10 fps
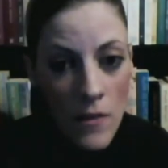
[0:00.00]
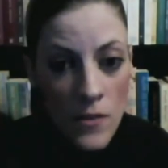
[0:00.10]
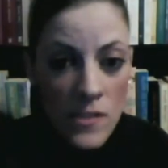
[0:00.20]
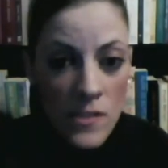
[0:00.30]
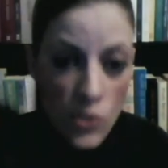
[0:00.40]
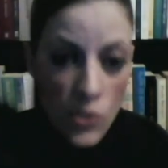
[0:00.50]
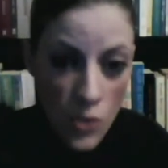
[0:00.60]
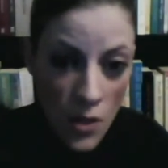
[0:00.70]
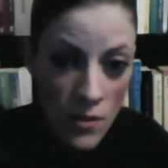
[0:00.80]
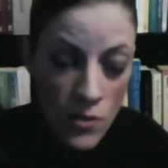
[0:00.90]
is a
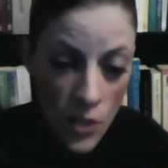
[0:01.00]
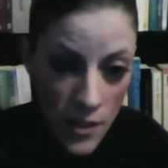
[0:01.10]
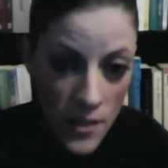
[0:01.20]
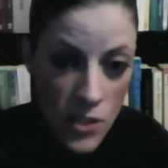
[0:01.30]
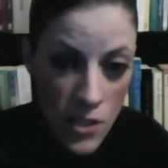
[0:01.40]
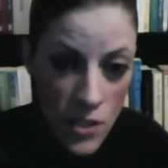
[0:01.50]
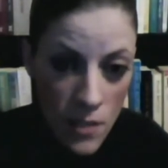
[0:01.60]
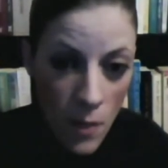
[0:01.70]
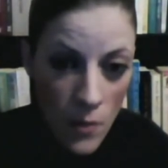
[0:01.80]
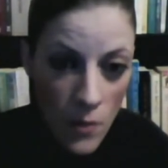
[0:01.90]
strong Turkish
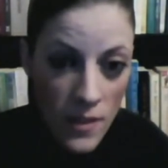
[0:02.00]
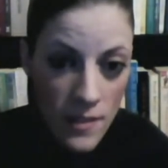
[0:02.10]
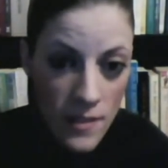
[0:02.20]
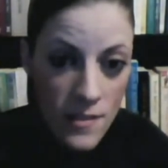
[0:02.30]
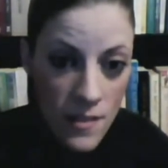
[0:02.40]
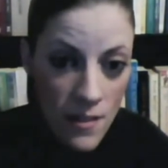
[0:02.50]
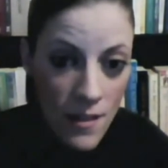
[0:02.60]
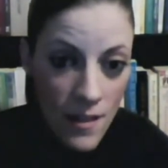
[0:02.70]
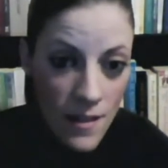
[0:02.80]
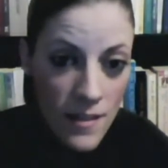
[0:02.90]
component
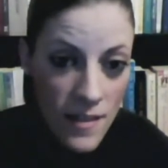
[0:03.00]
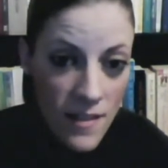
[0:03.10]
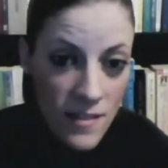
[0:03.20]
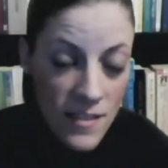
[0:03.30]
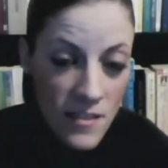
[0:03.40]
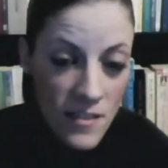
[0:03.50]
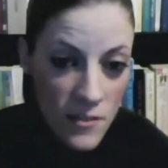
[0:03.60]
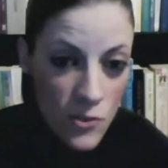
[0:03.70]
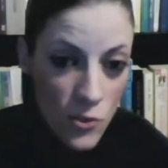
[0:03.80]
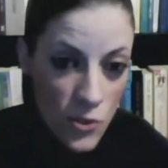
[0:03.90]
in ELT on
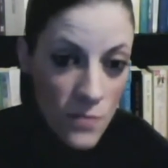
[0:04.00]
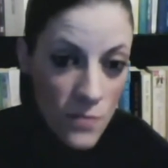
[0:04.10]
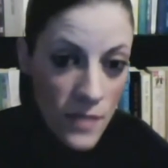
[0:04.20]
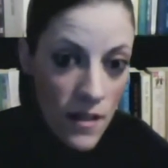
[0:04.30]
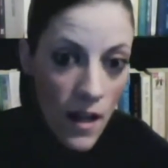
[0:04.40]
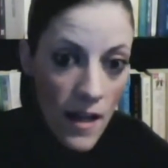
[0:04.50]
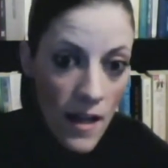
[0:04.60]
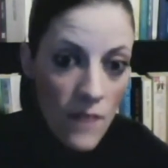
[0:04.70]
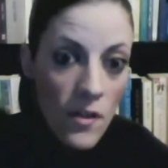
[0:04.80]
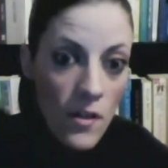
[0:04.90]
social media. I
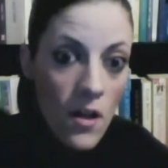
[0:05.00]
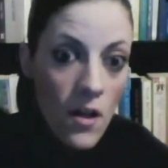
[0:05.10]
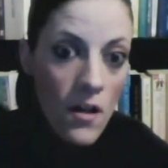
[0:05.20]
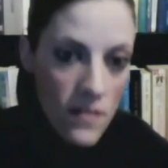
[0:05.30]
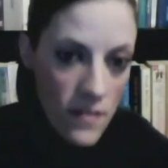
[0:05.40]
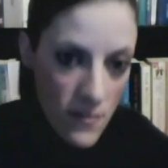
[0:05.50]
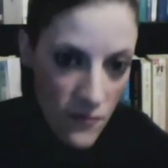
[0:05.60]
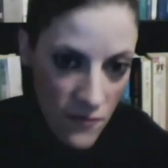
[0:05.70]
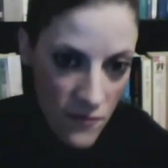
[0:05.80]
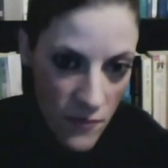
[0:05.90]
have a lot of
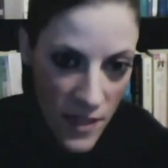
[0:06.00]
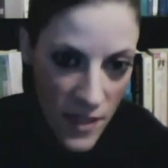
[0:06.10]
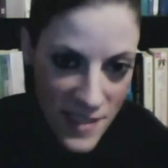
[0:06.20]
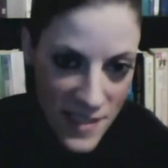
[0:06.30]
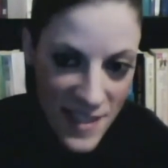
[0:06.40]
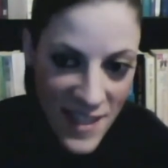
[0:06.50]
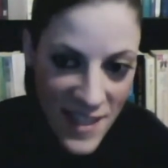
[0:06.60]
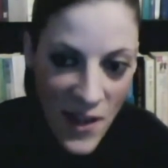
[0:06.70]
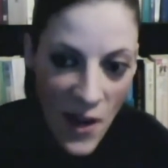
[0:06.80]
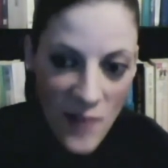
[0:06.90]
friends
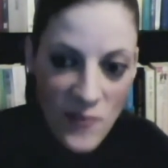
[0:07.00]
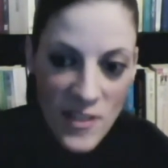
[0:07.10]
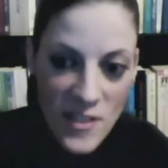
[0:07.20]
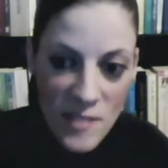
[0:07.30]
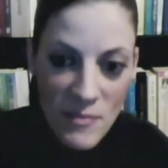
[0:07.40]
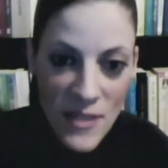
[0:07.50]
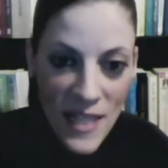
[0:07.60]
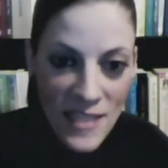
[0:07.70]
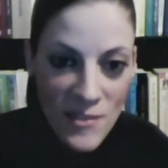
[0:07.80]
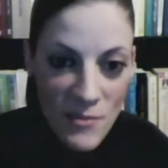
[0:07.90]
on Facebook
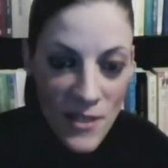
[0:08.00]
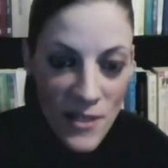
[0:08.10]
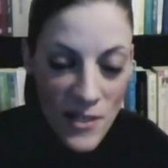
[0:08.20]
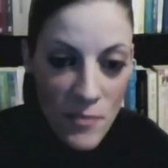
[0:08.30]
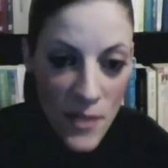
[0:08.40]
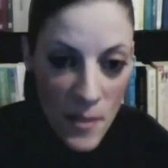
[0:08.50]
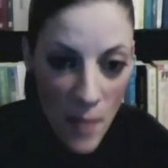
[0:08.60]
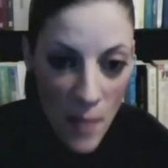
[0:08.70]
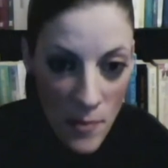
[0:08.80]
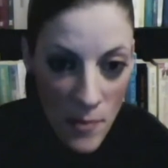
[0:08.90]
and Twitter. It's pretty
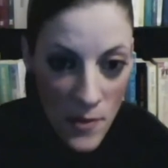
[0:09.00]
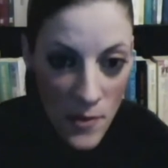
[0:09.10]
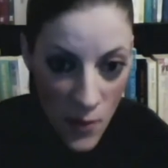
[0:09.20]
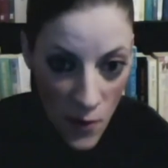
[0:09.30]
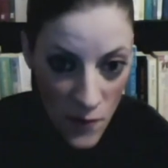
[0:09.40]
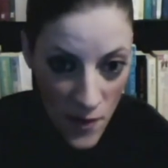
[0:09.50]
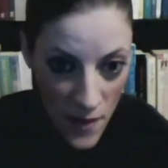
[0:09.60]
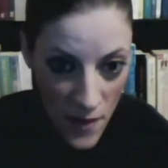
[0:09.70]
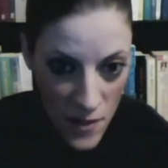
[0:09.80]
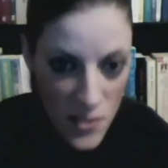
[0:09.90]
popular over
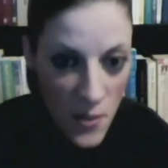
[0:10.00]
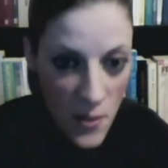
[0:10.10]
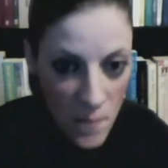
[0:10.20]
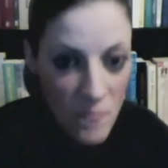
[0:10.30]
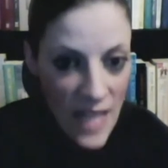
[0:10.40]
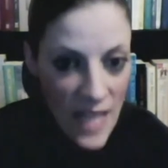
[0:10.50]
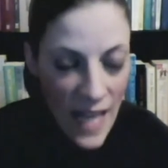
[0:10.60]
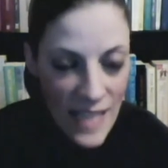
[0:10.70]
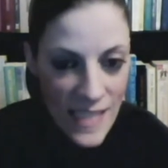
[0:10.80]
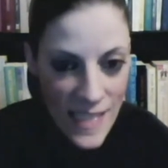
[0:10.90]
there. So
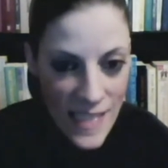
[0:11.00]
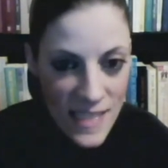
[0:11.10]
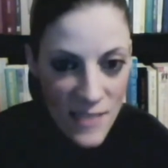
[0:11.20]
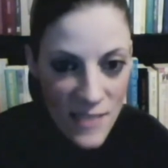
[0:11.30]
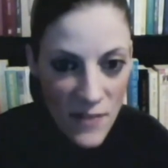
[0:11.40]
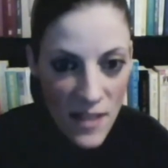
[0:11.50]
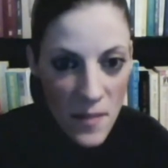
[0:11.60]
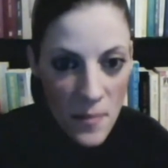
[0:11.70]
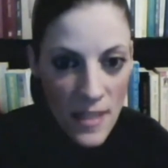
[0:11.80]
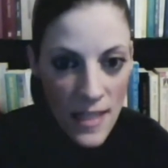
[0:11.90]
I see it
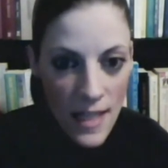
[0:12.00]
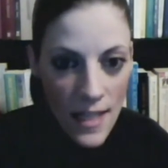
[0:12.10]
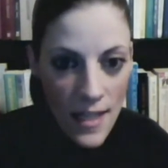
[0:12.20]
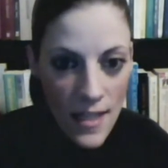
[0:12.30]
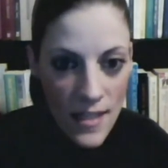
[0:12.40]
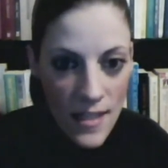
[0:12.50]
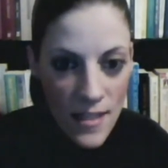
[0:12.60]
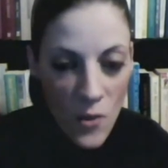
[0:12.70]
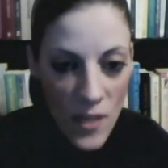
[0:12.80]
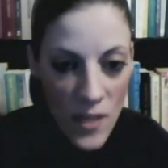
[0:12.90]
developing and
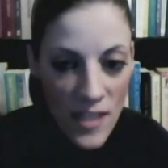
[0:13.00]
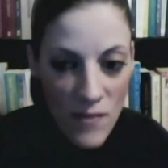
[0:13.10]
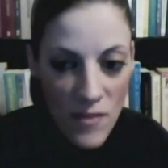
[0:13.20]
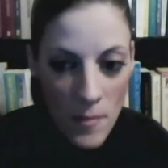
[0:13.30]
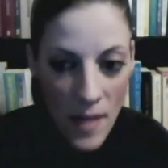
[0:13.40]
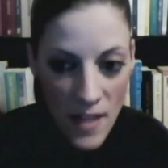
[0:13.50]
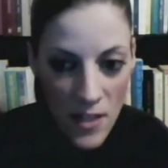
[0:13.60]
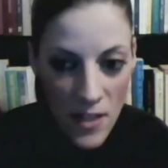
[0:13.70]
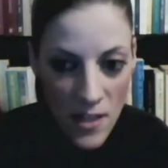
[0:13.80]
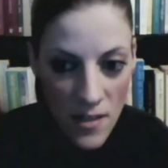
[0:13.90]
going even
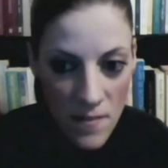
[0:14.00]
better.